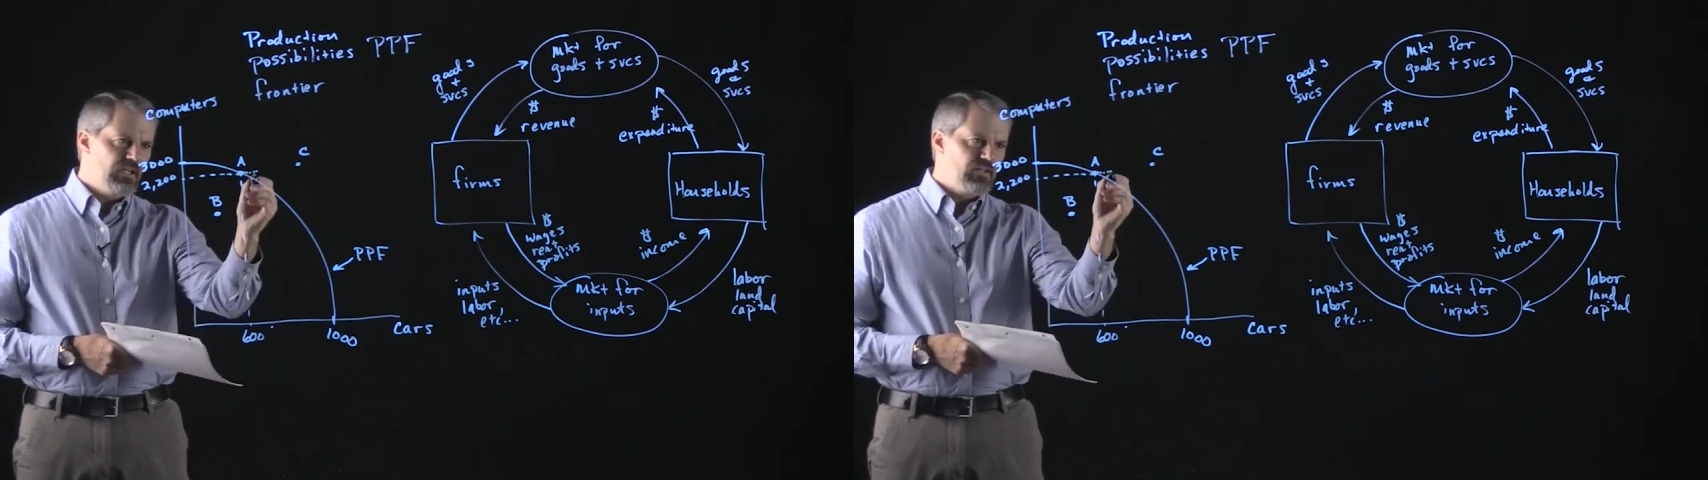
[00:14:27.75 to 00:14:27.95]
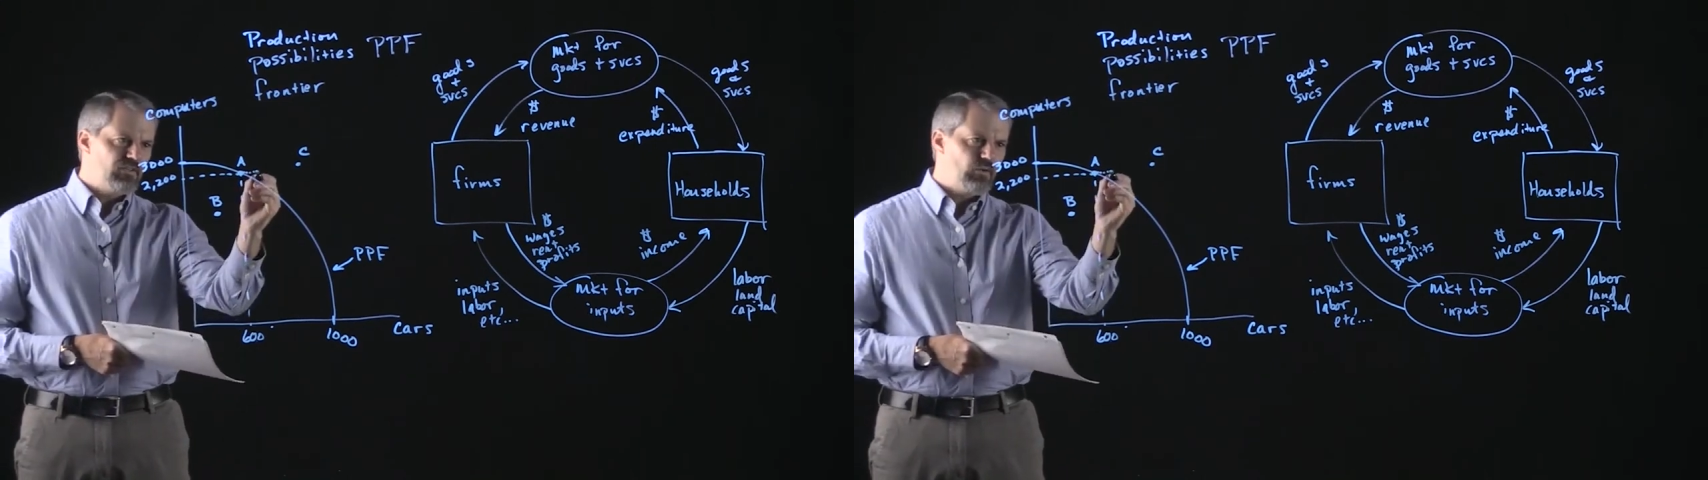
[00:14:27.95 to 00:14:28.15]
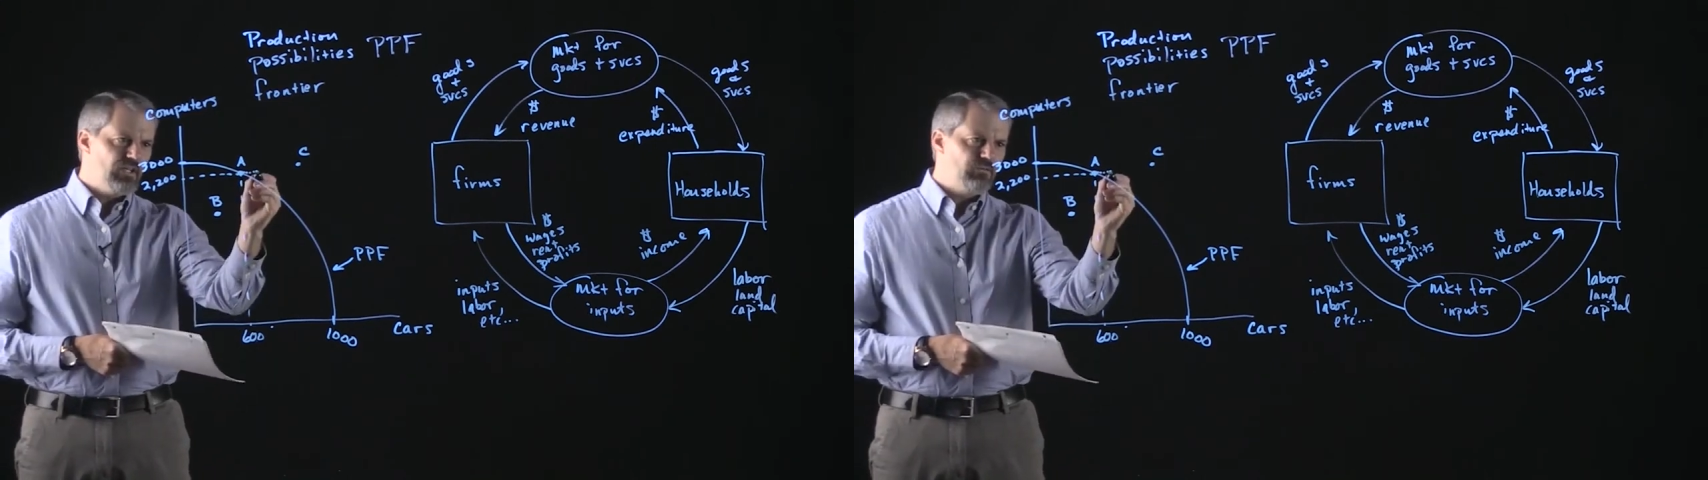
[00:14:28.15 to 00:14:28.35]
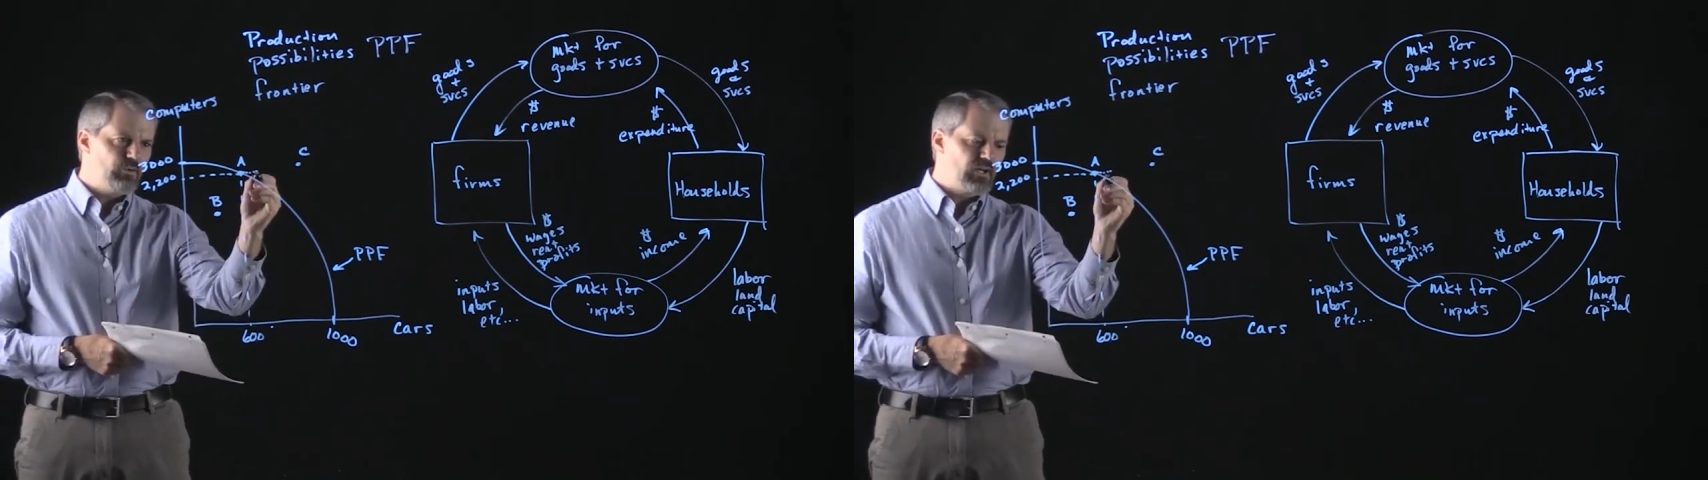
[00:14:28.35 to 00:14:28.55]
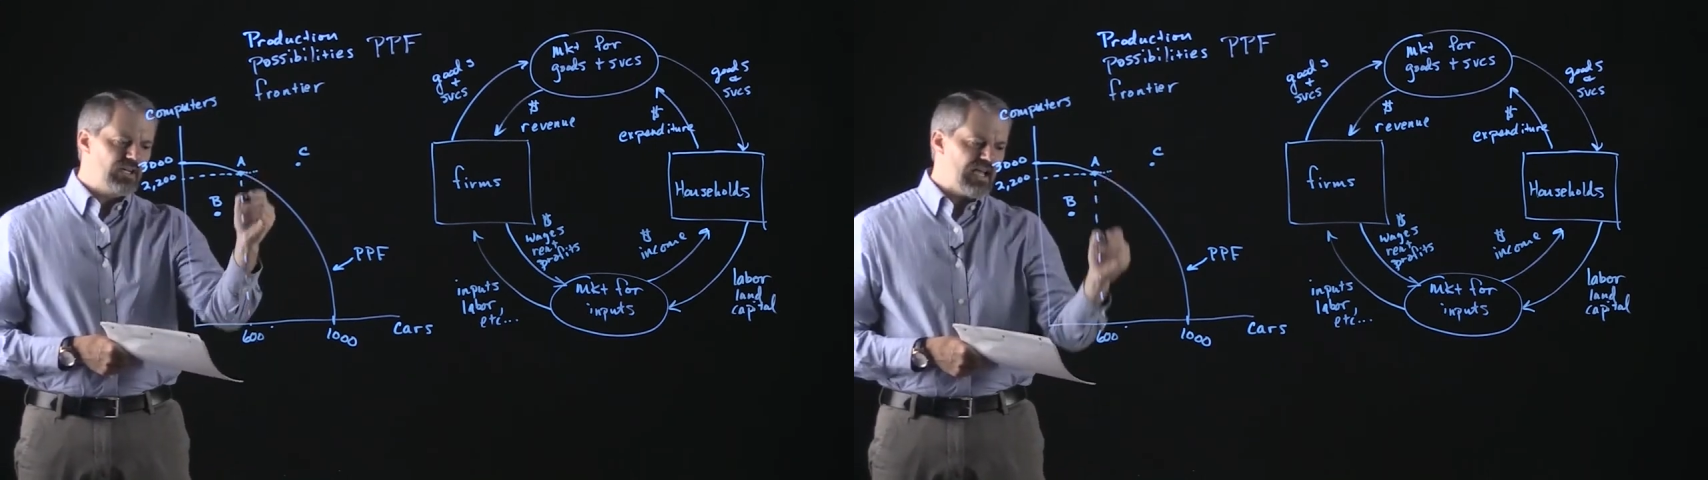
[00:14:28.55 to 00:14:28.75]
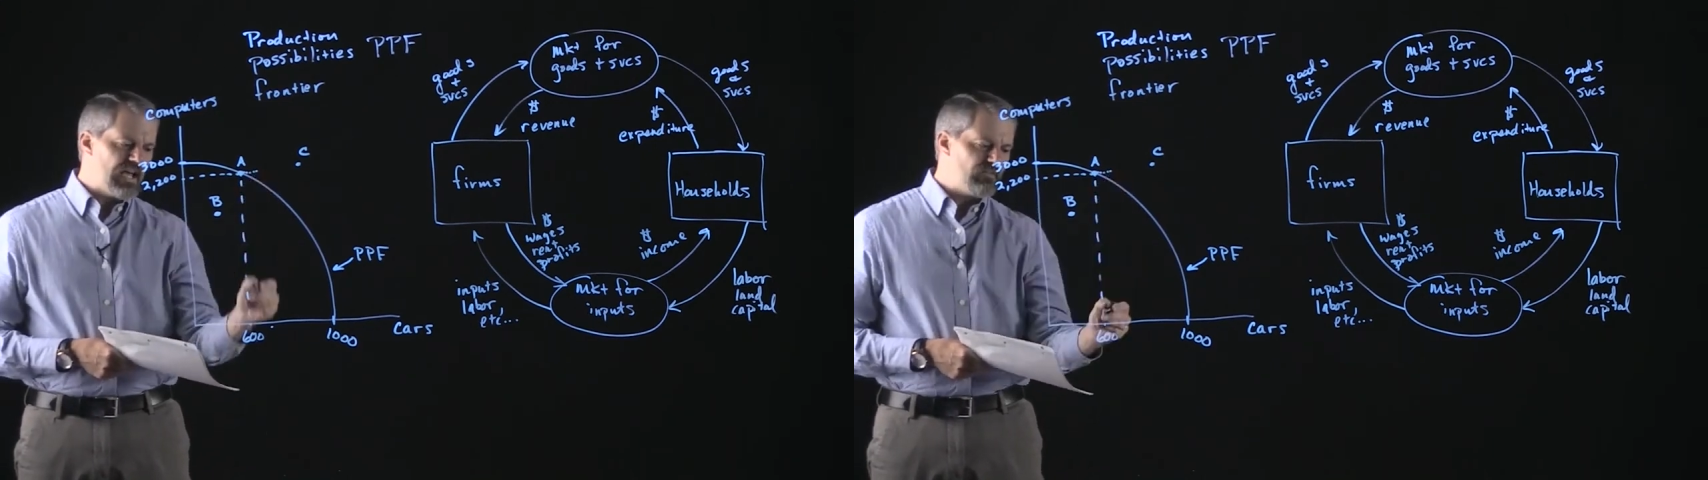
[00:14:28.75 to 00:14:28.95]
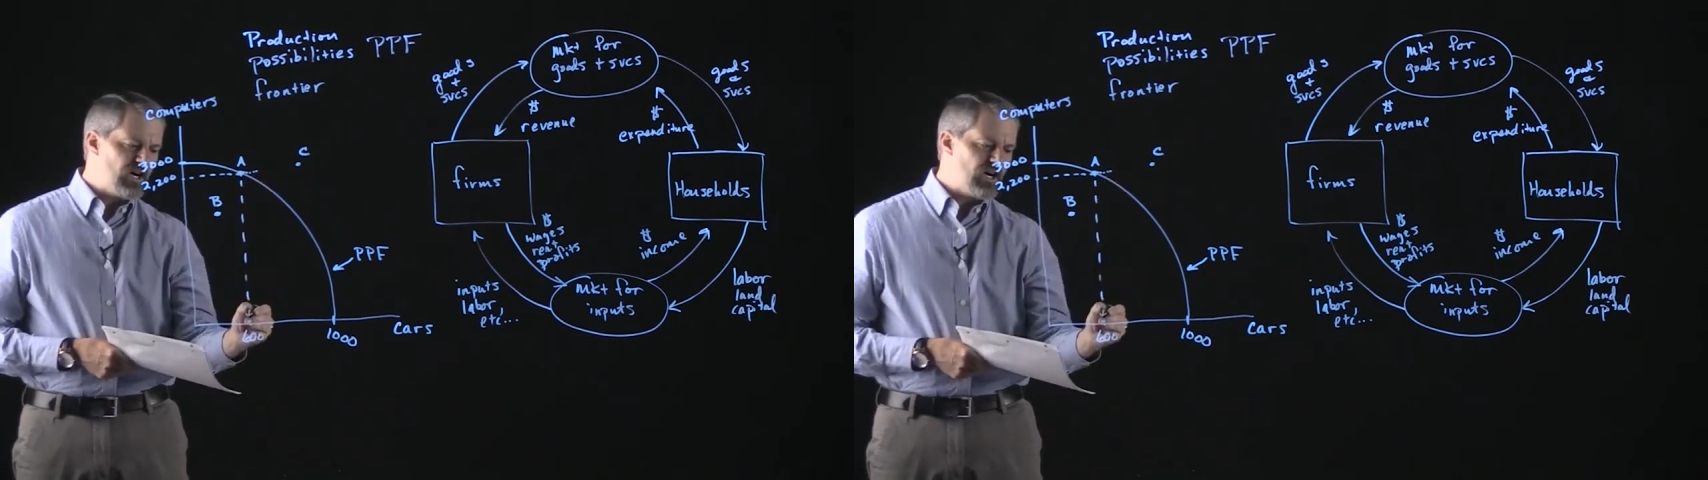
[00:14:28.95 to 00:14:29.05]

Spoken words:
So if we're going to have